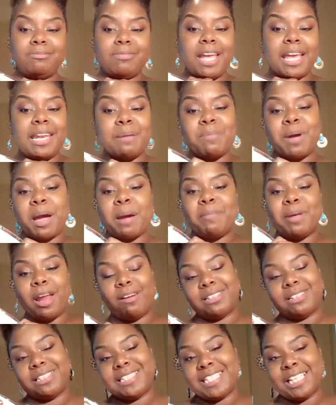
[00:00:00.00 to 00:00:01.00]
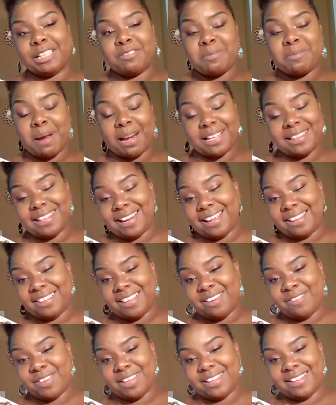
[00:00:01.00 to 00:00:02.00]
And I'm coming on to tell everybody that I
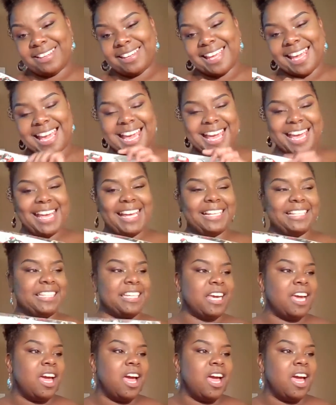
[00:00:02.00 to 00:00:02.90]
love it. And